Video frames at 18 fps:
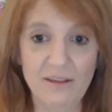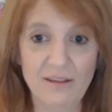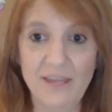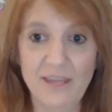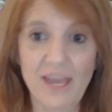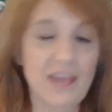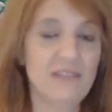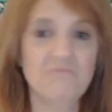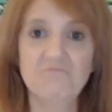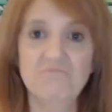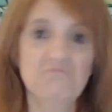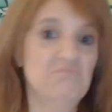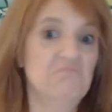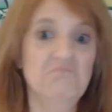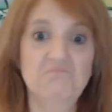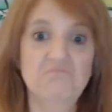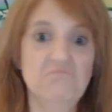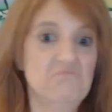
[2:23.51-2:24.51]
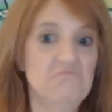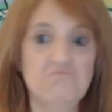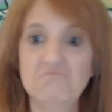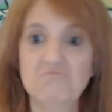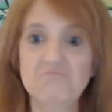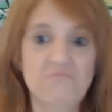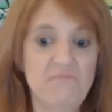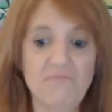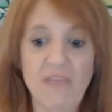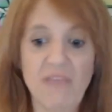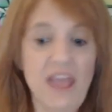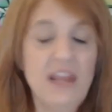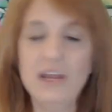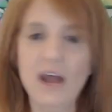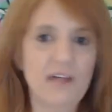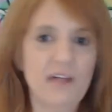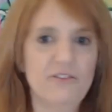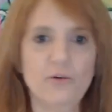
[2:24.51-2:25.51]
get
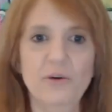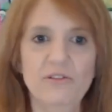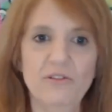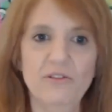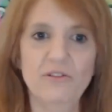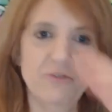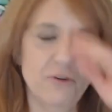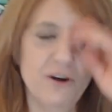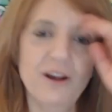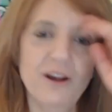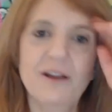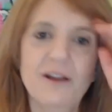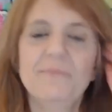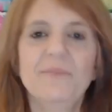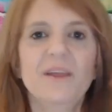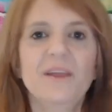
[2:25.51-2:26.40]
any consequences for it.